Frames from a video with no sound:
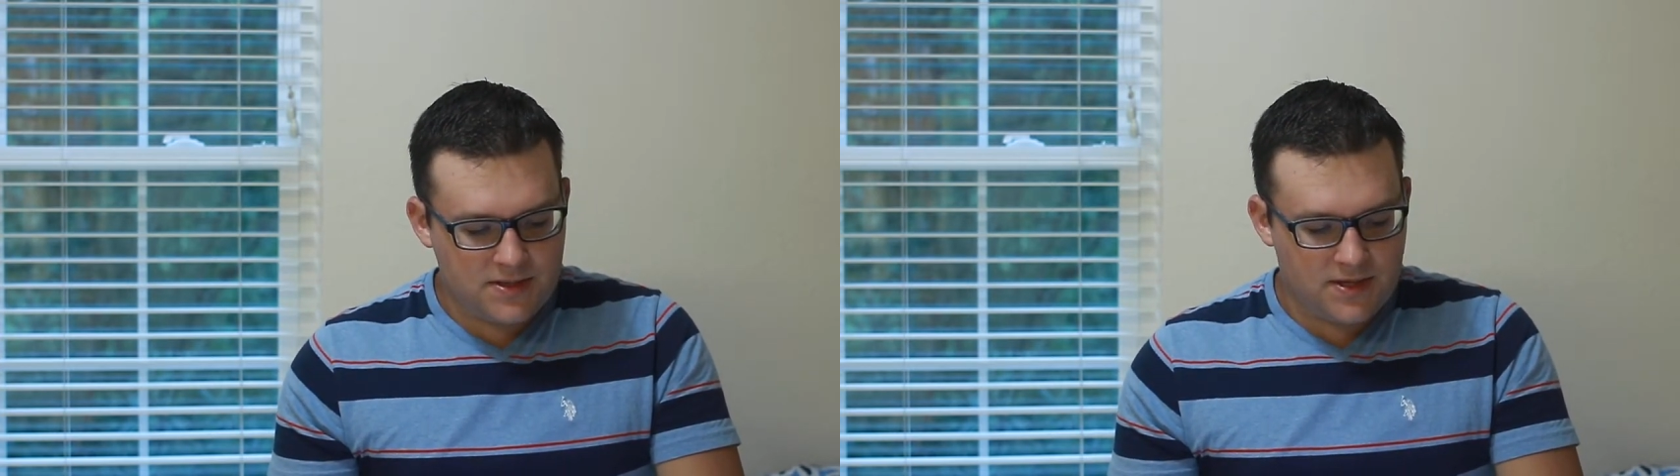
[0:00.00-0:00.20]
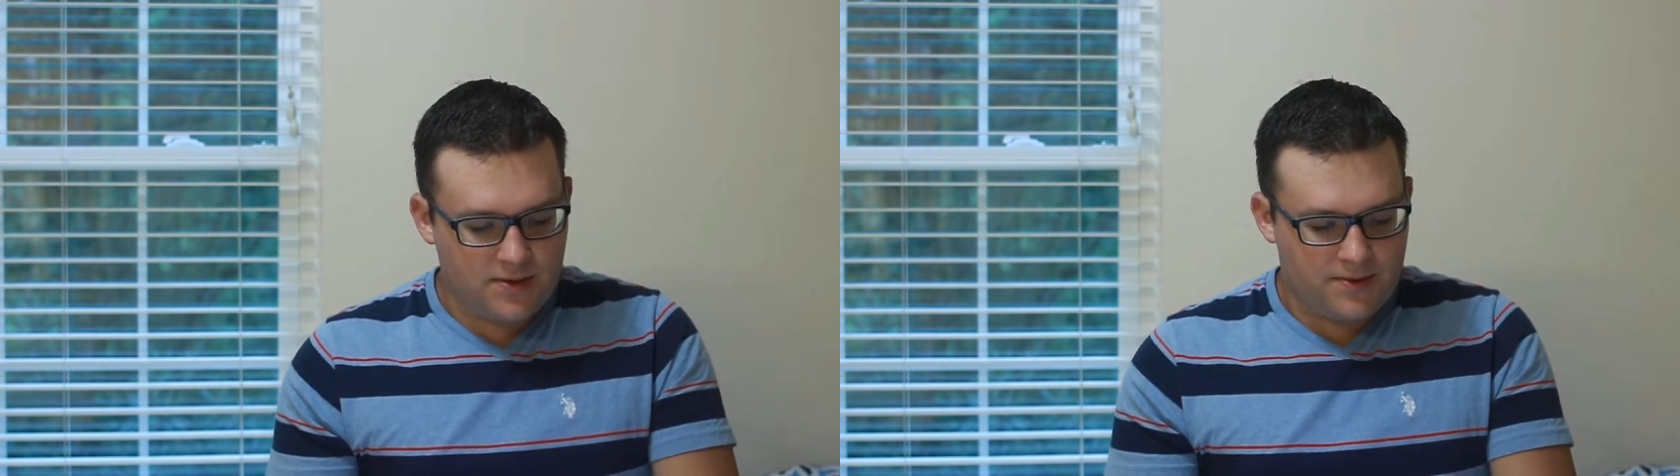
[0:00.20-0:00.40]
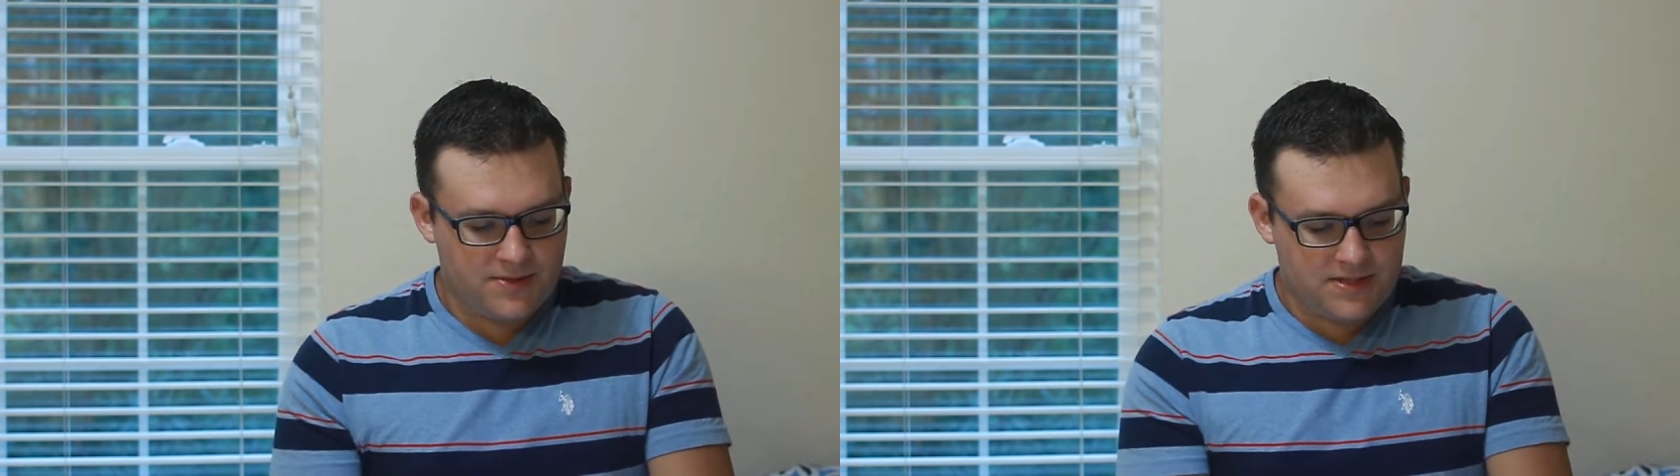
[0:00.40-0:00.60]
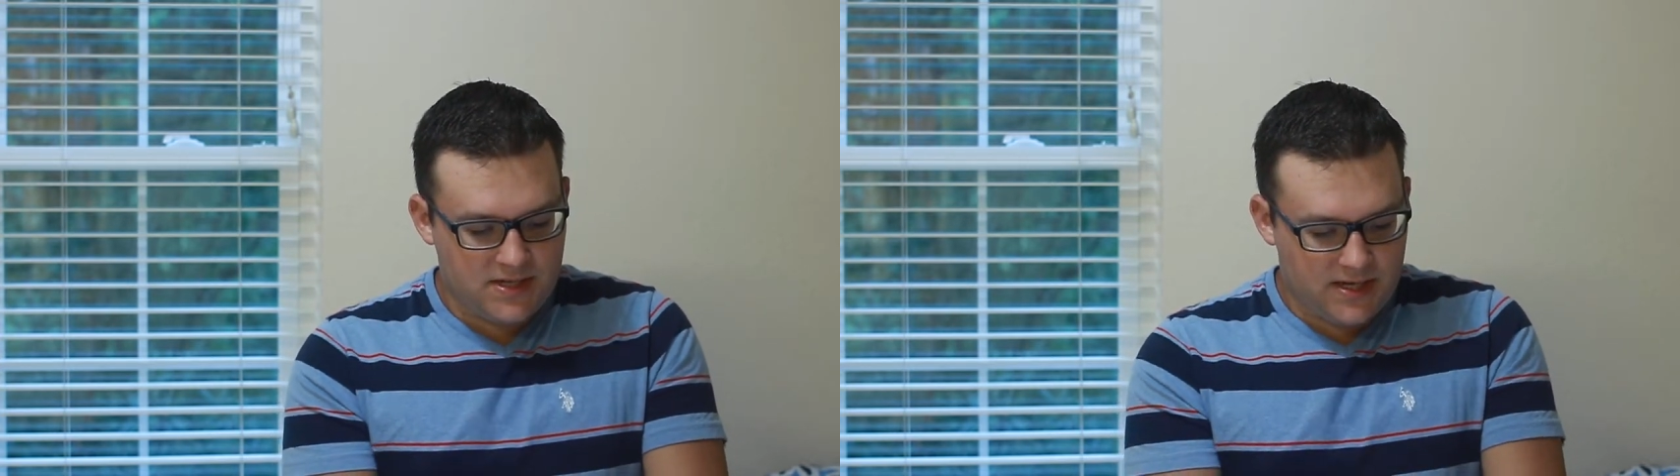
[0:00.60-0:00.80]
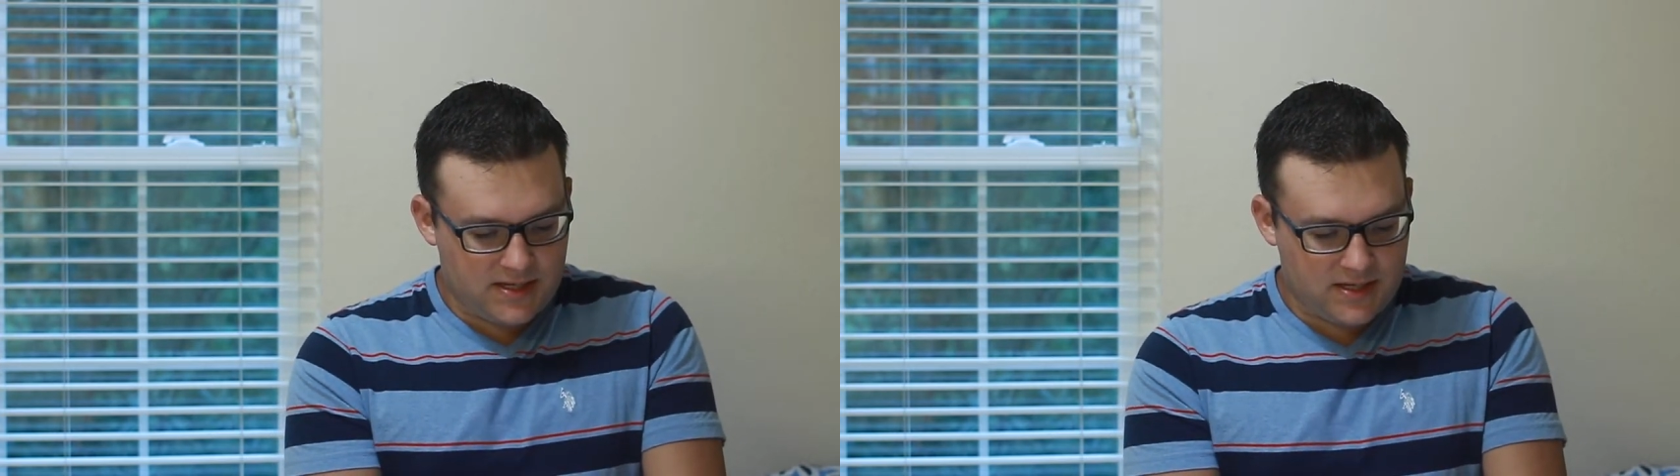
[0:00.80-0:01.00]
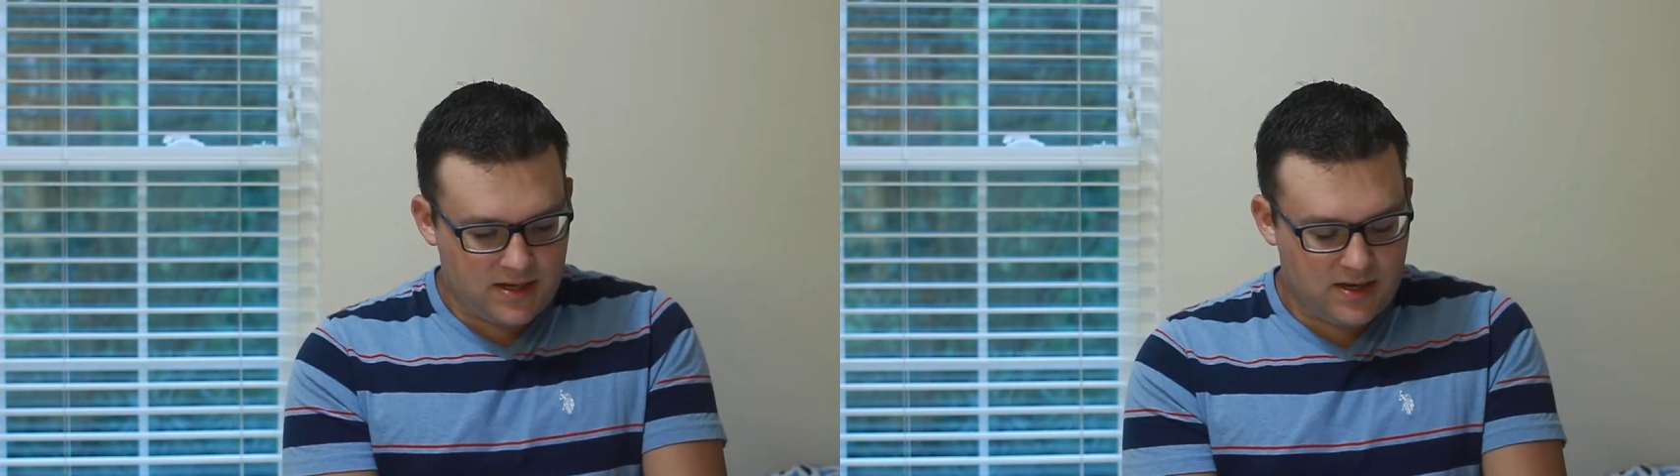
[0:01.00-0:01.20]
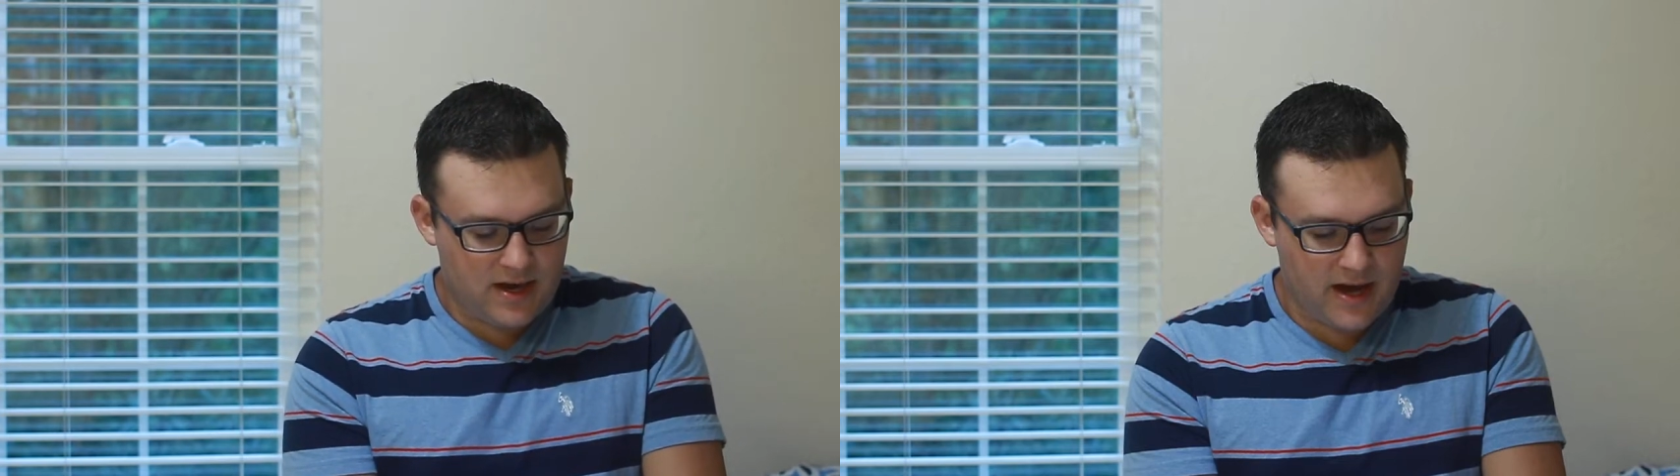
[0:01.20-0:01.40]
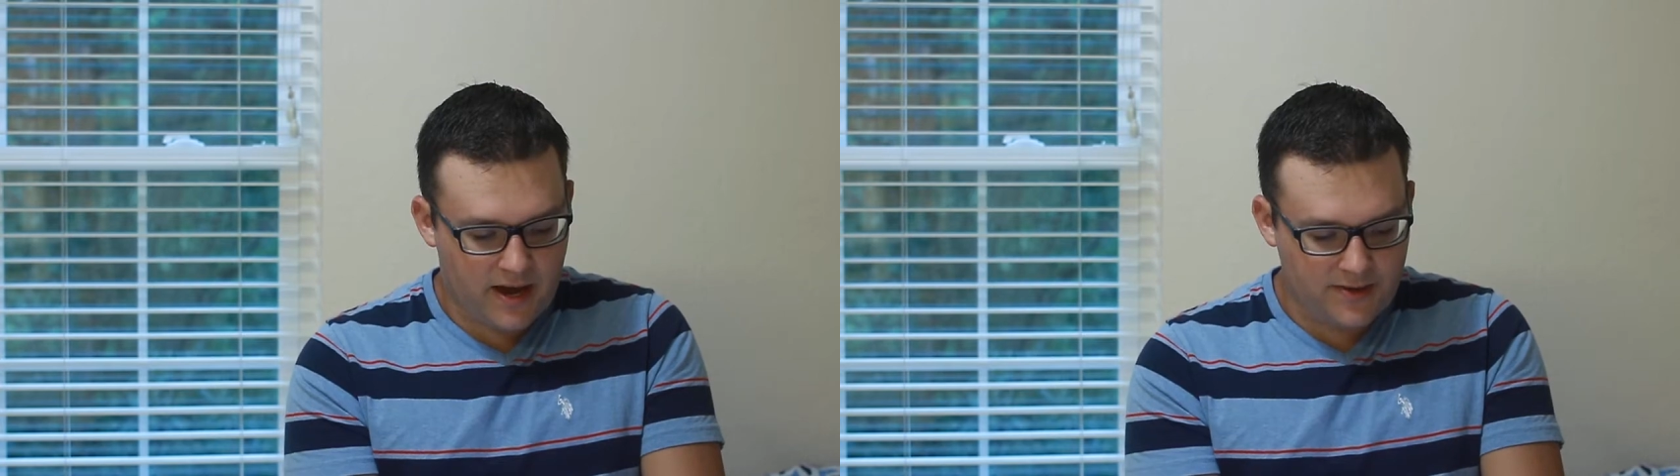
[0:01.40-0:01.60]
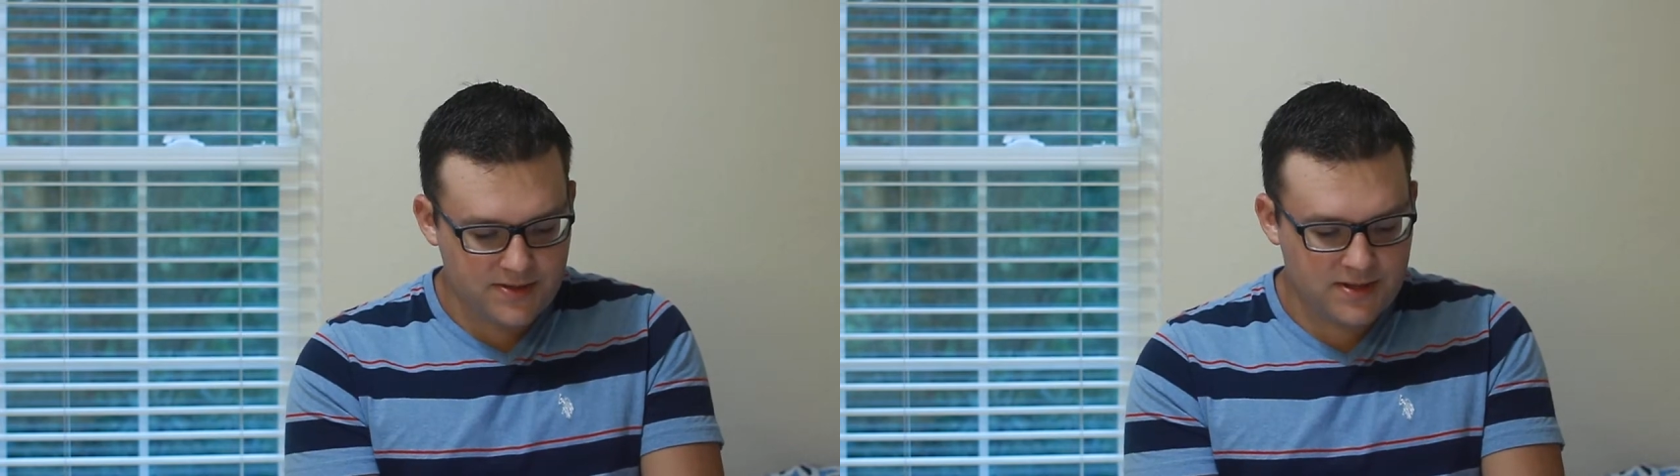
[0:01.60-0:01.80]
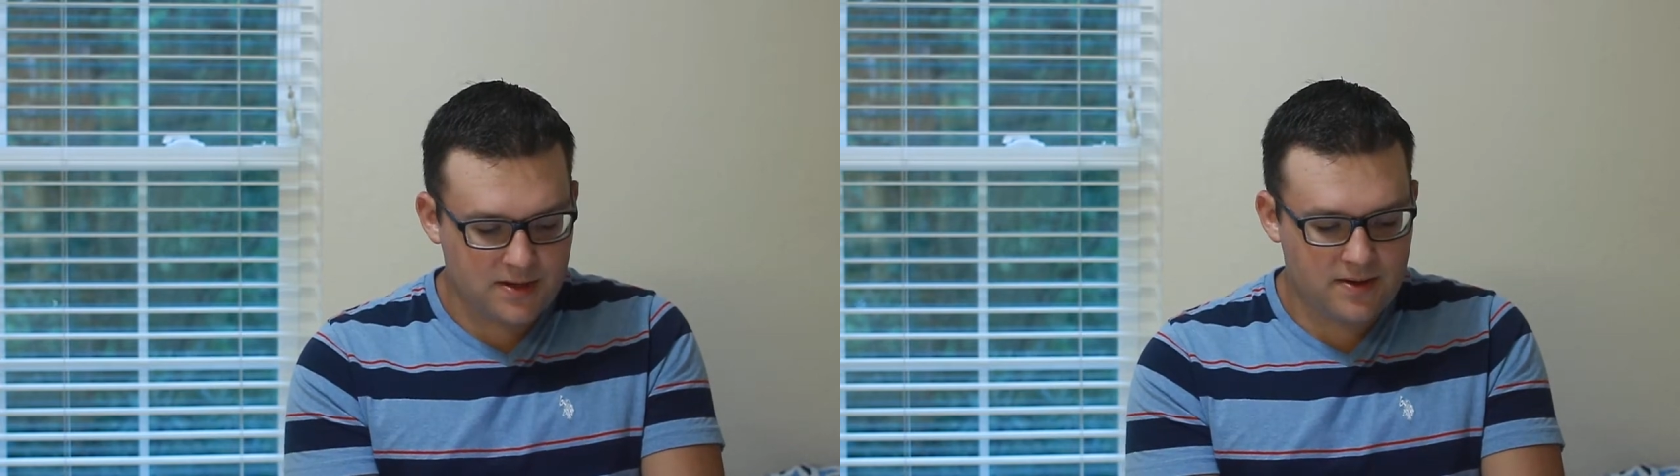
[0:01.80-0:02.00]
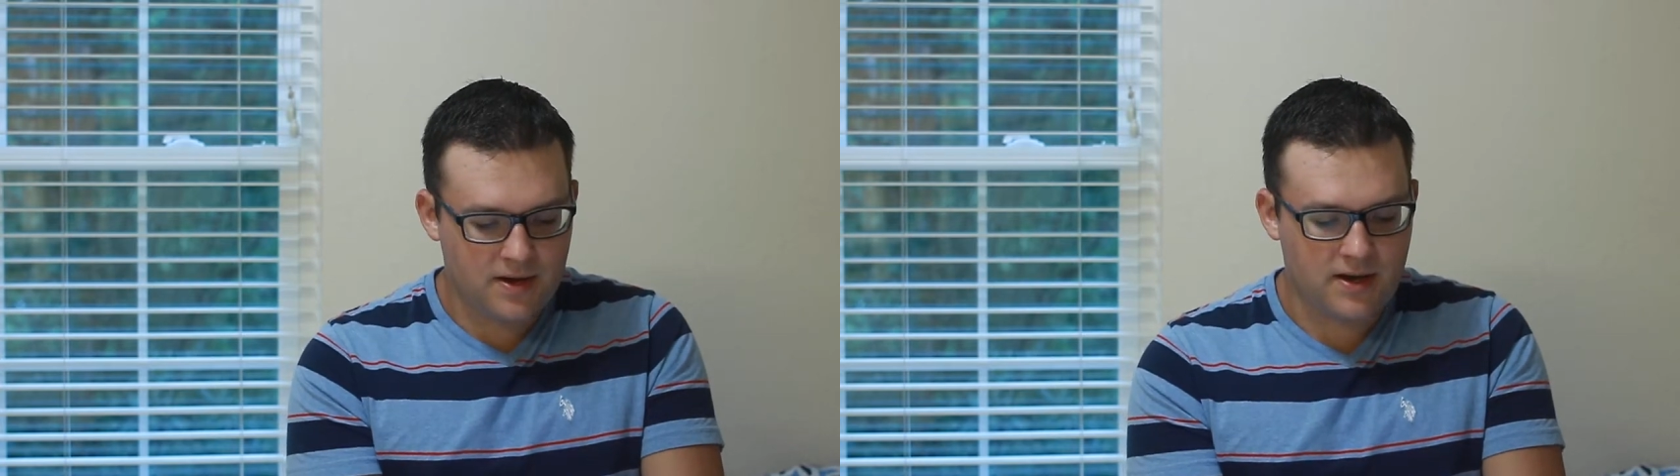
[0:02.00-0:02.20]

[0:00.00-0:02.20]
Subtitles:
the Old State House.